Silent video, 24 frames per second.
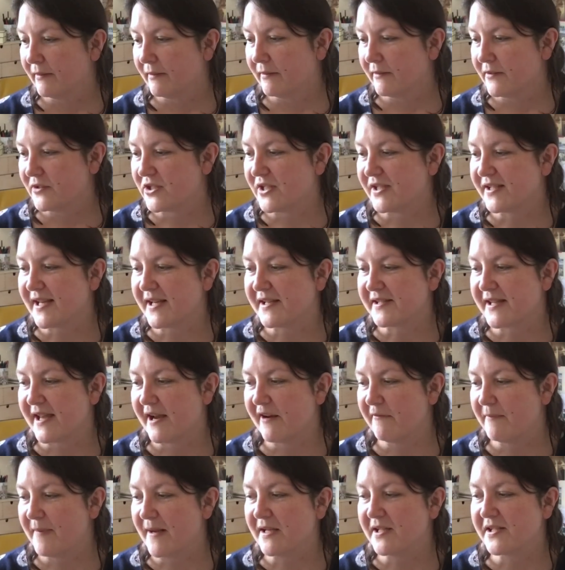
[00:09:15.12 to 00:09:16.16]
She says there
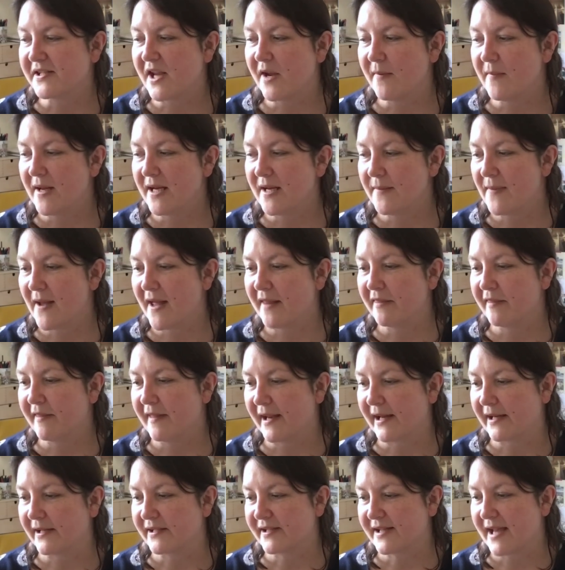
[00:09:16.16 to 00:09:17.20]
have been so many bad
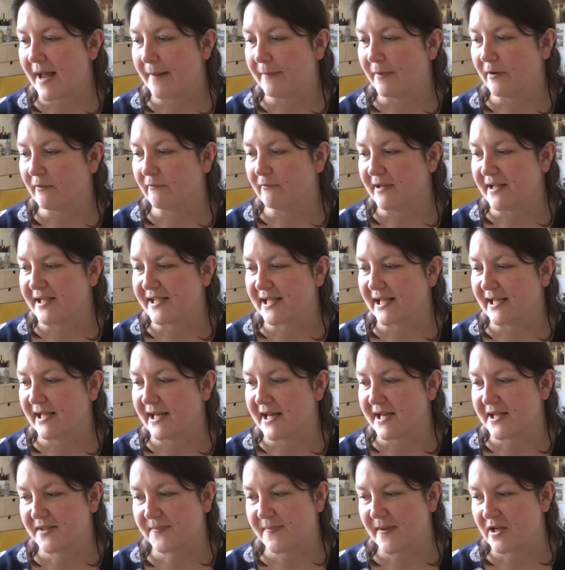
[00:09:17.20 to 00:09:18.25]
things happen
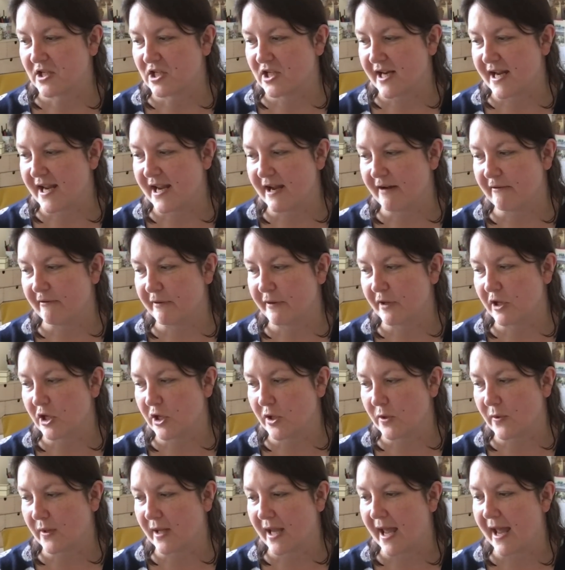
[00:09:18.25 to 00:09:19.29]
recently, especially here in
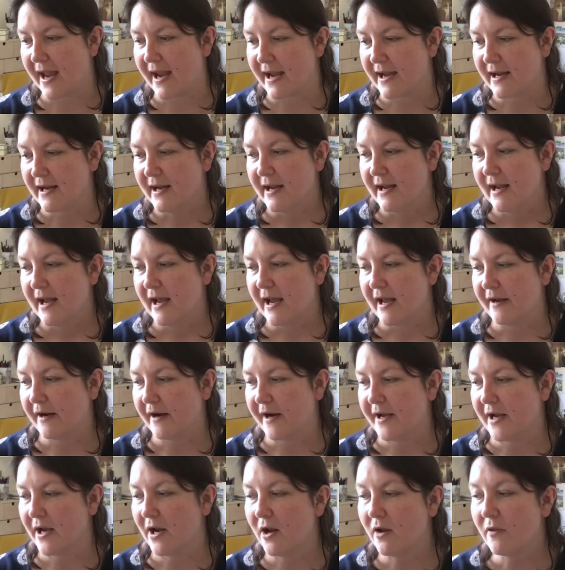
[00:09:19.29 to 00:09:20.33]
the UK, and
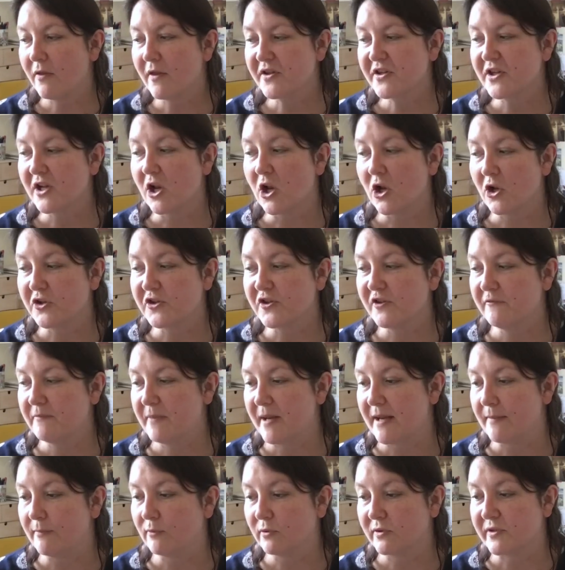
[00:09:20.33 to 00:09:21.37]
I know that a lot of
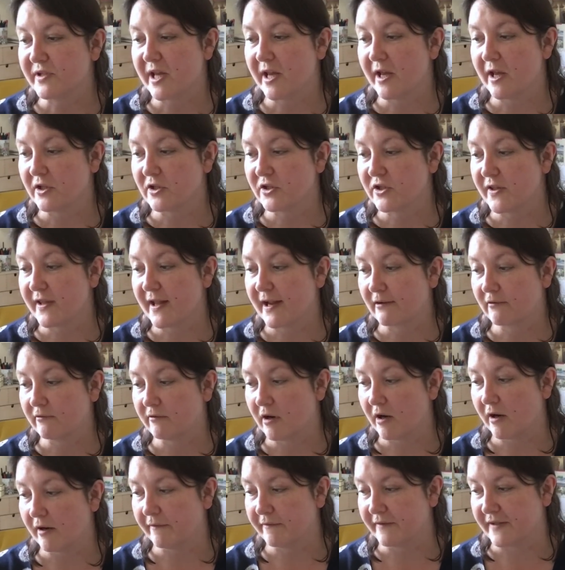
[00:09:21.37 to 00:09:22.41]
people turn to their
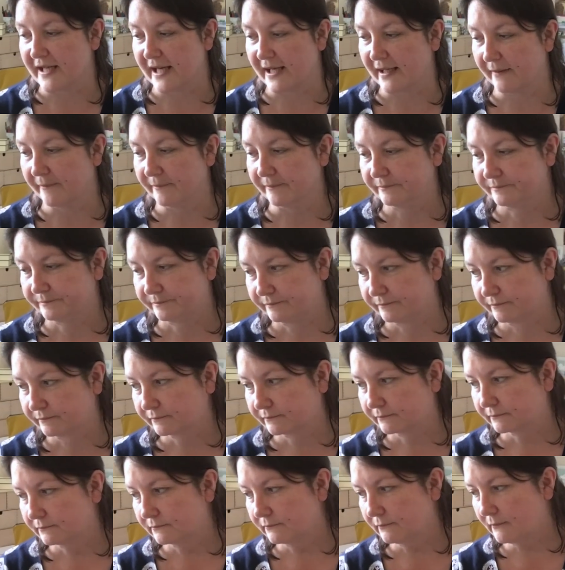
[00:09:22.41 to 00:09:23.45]
crafting.
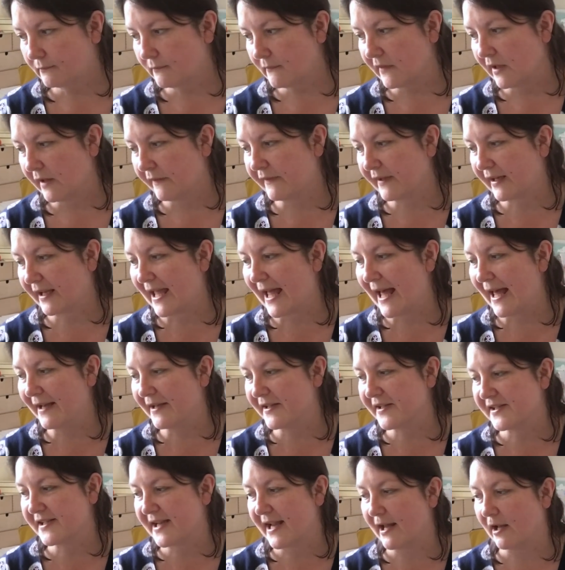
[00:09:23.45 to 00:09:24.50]
The Cal
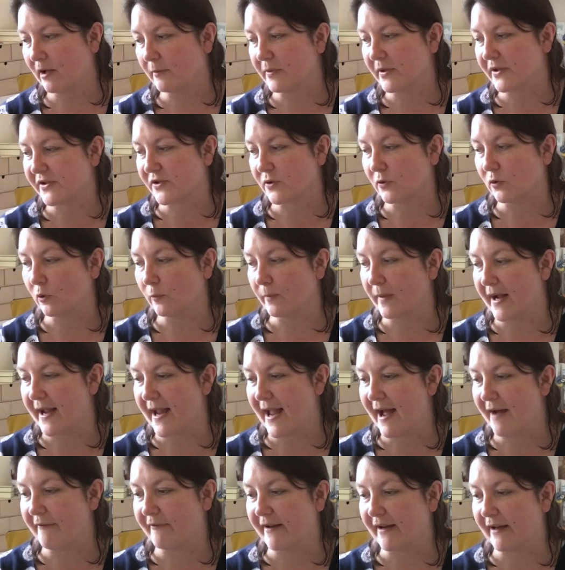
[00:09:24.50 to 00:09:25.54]
is to help us all by
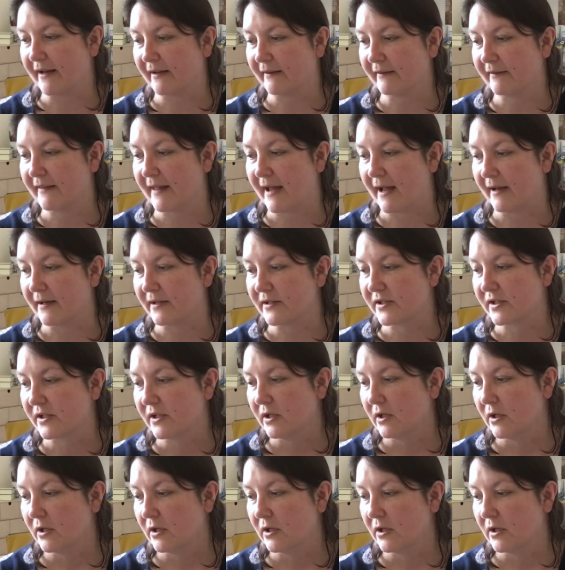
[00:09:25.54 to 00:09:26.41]
having that